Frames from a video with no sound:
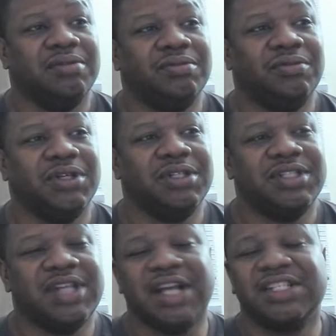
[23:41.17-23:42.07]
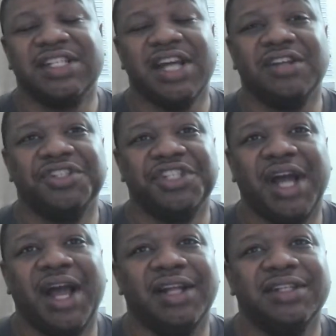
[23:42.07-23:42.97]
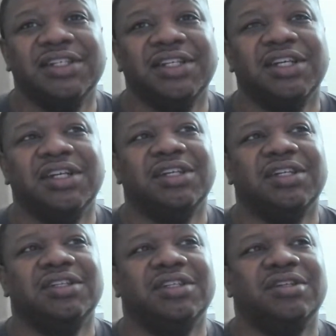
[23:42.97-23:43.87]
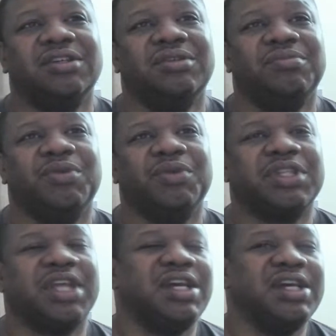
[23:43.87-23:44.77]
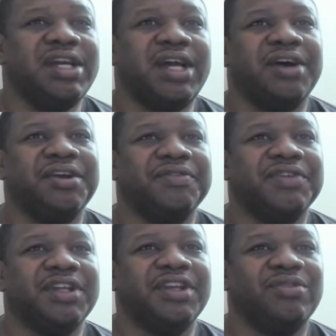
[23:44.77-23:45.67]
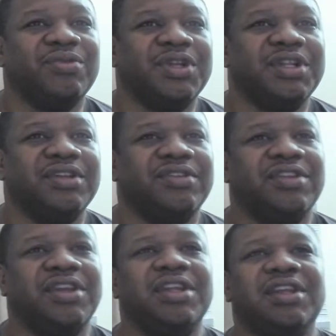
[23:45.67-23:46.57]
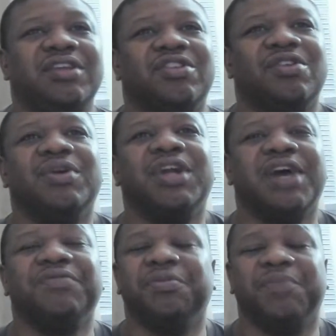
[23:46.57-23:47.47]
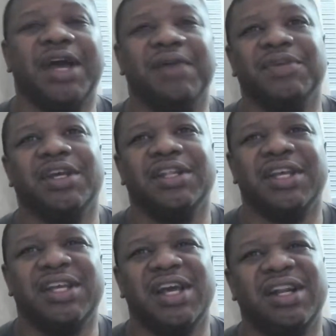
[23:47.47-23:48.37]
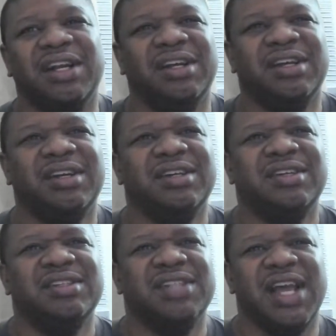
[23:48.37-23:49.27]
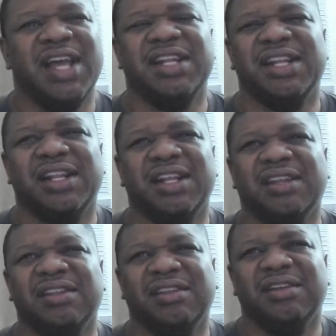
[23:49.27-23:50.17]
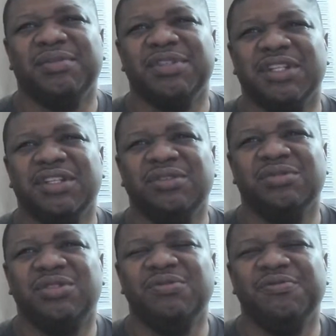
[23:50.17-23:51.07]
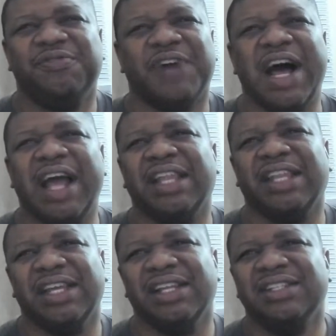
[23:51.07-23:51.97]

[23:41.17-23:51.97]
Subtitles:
what Zack Snyder shot. But what they cut out of it is when the scene he's going after Batman, they kind of edited it. It was a little too violent.